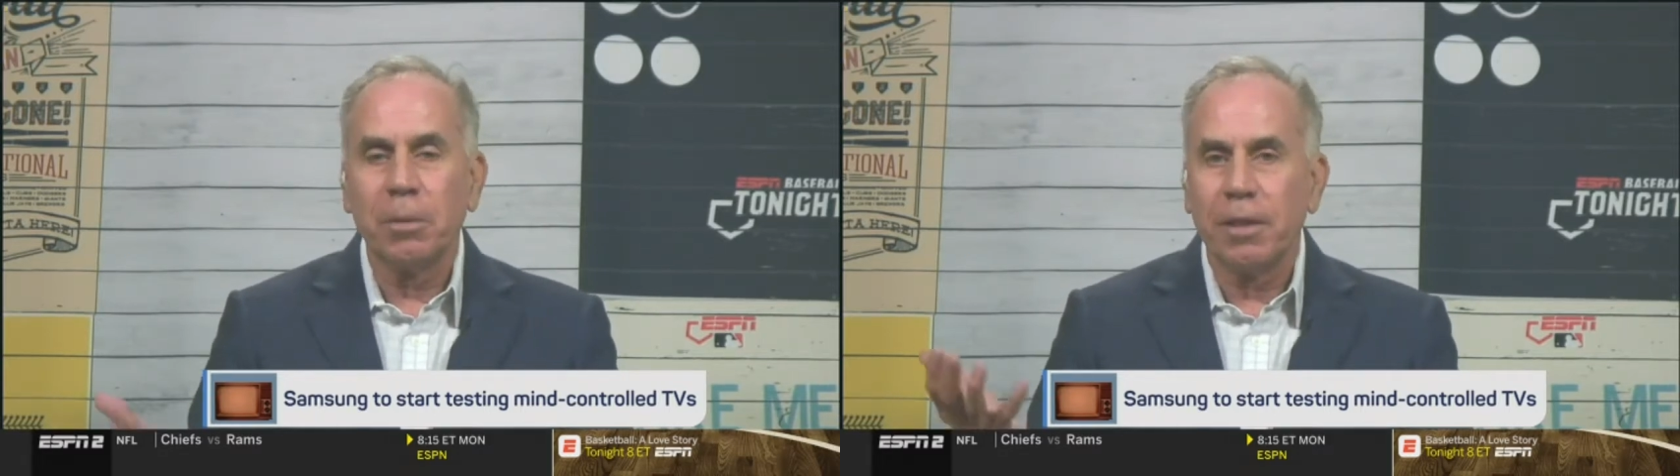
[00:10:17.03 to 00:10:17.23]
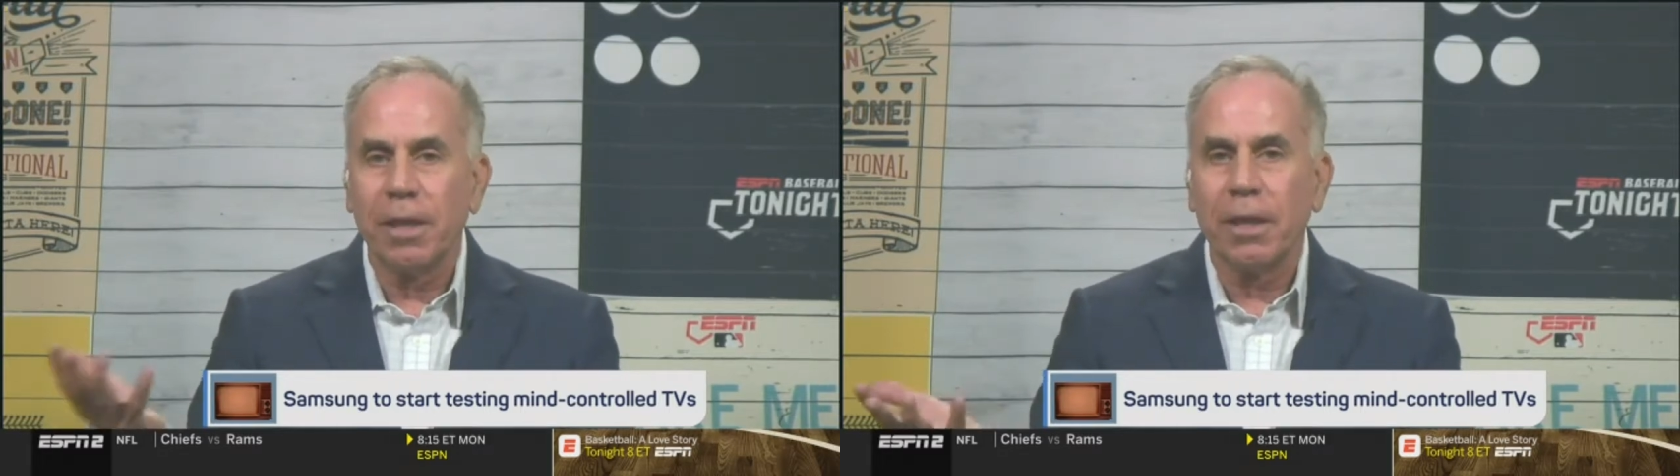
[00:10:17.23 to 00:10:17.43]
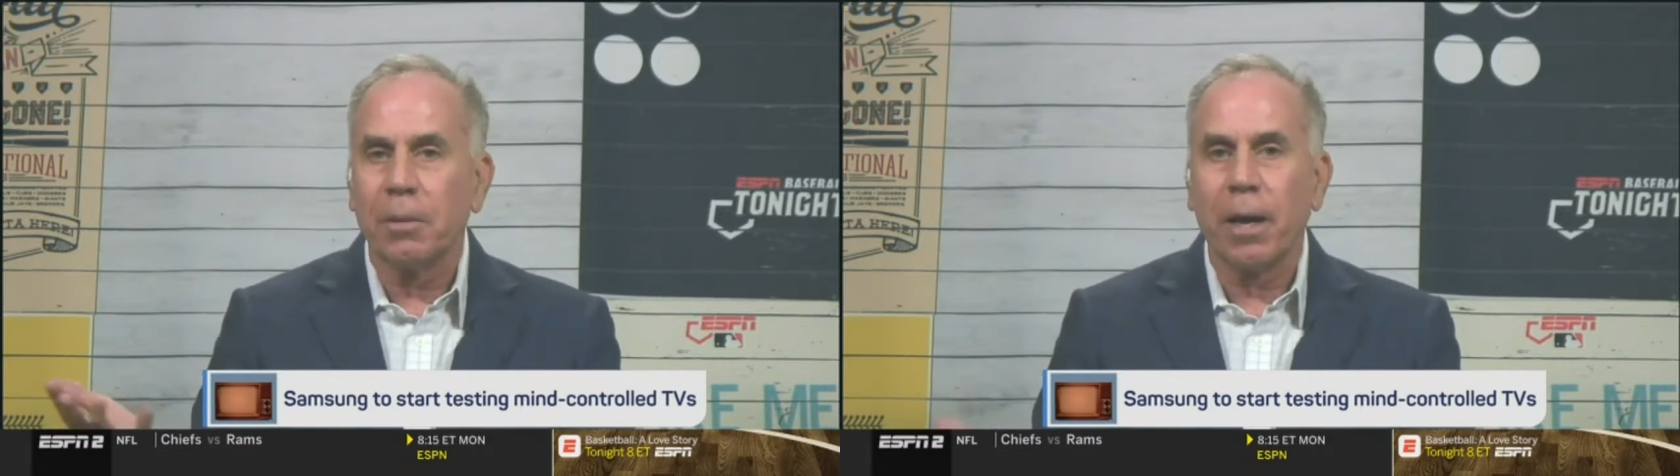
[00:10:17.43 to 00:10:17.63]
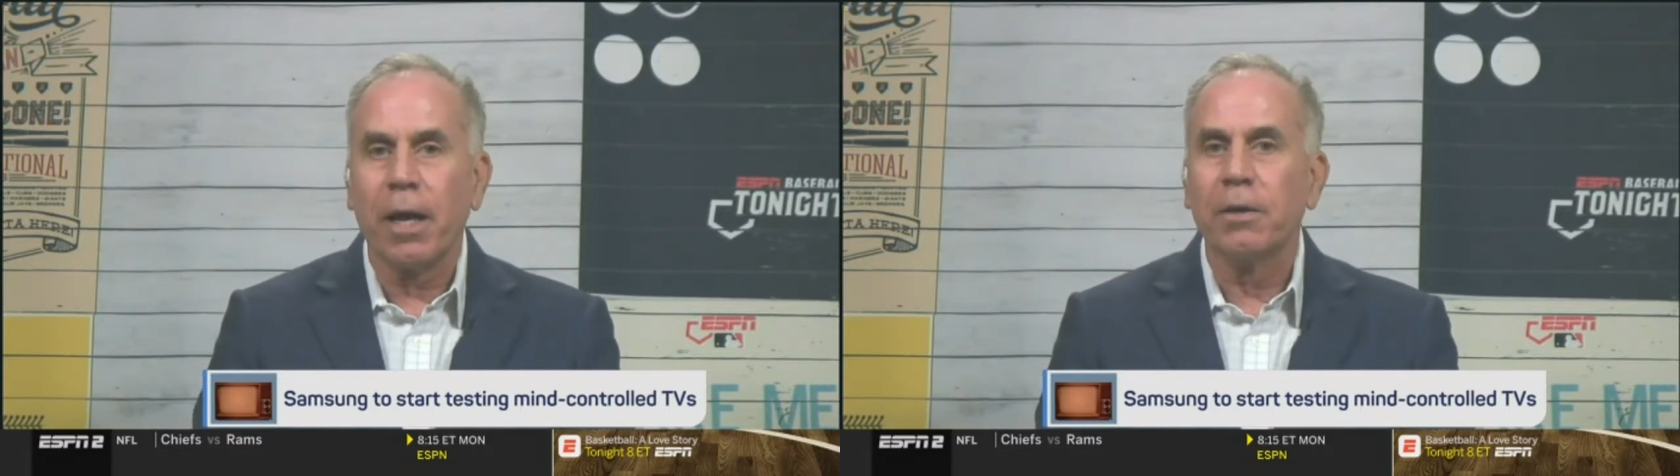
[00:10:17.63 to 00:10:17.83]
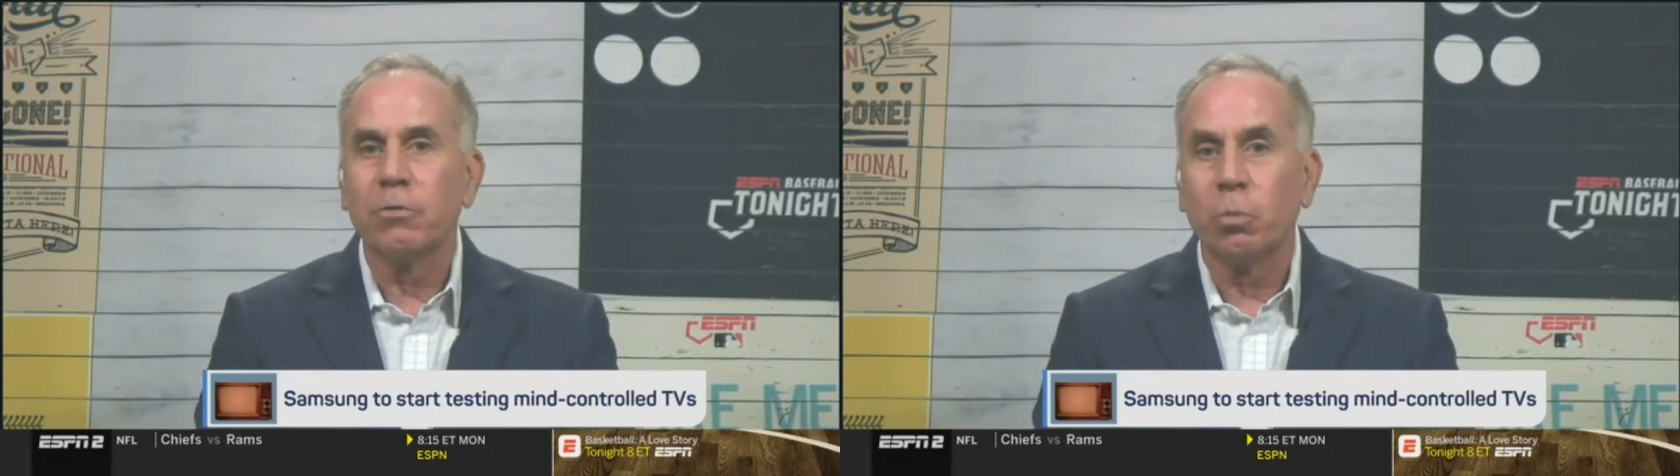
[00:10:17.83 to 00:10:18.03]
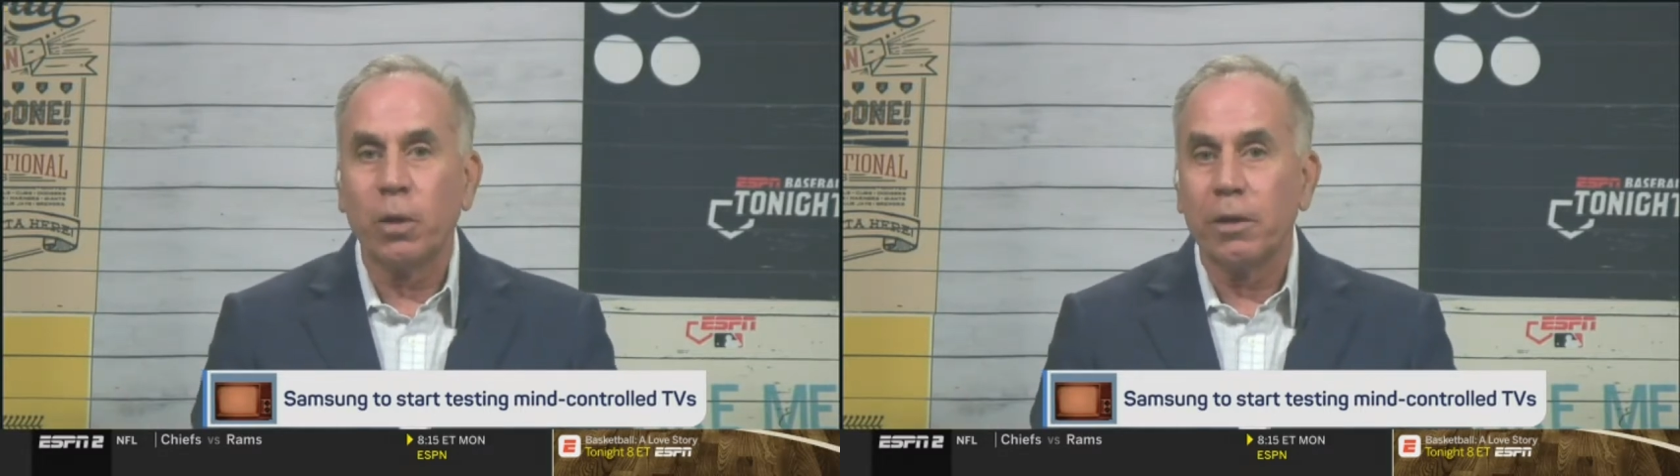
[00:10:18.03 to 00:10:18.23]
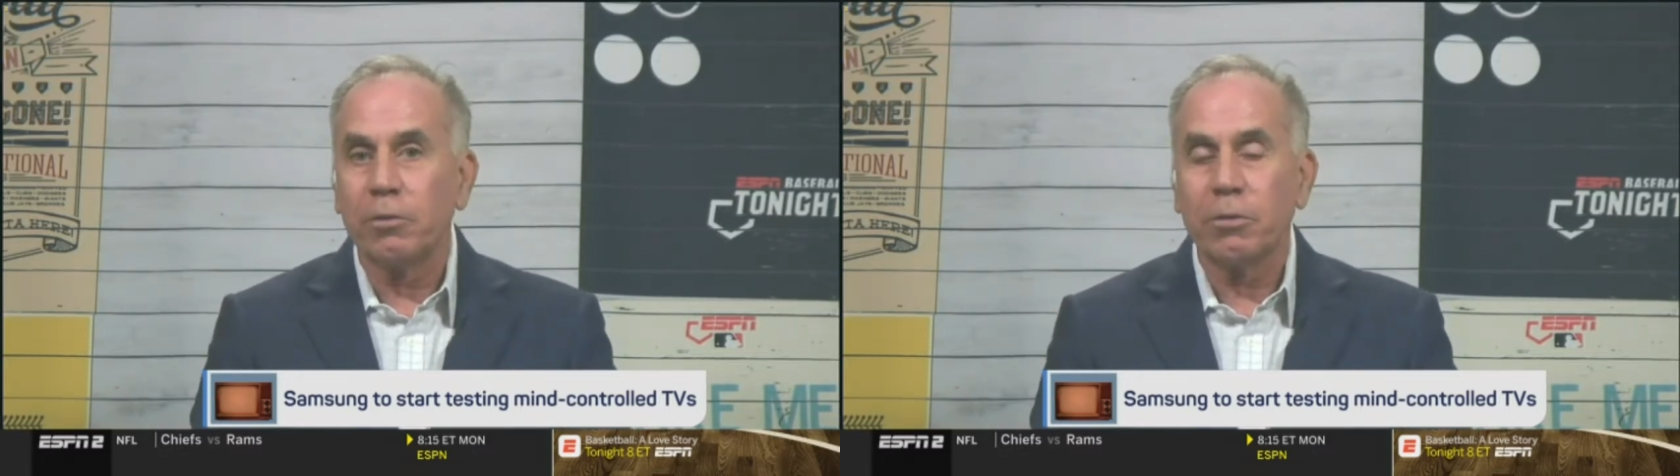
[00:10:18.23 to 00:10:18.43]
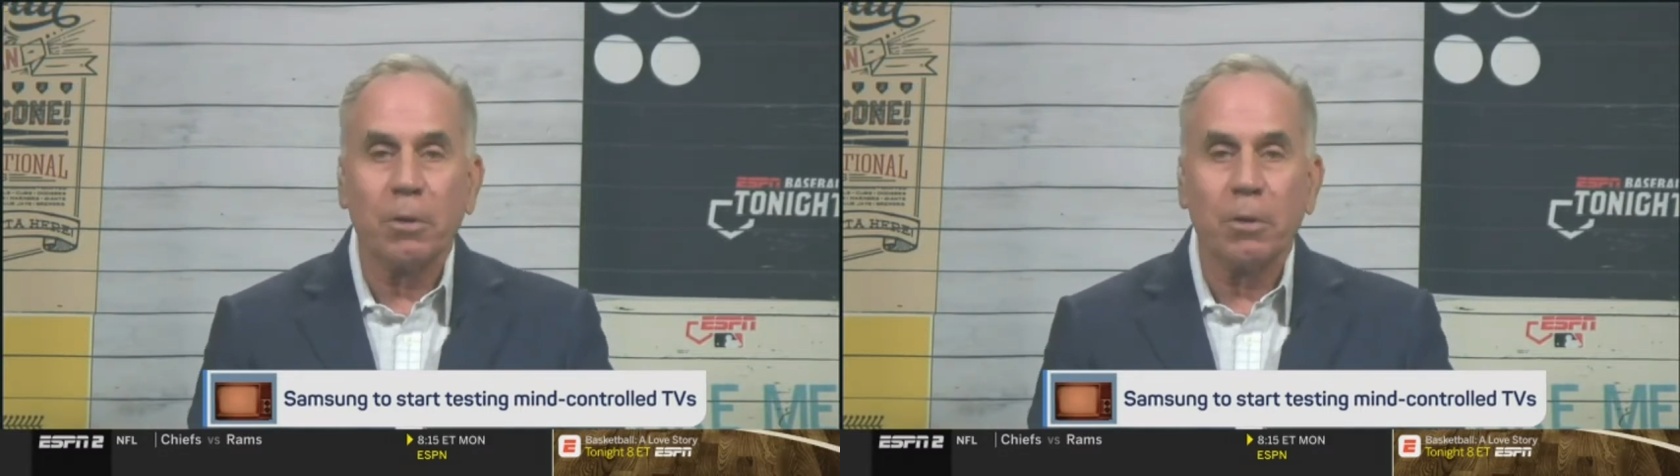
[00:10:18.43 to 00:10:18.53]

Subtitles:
all I would be thinking about is,